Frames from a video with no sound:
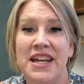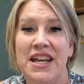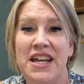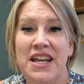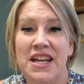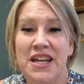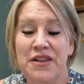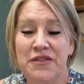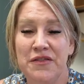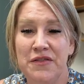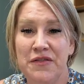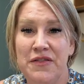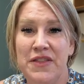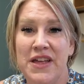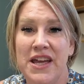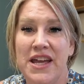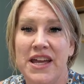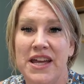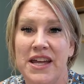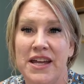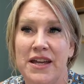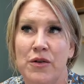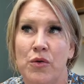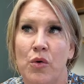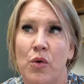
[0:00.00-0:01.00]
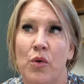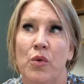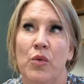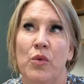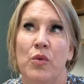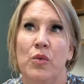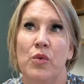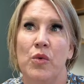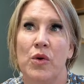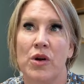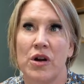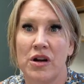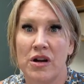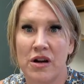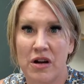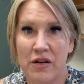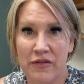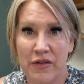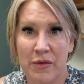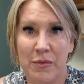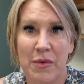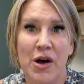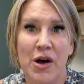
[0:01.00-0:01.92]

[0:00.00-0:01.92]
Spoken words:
if they work from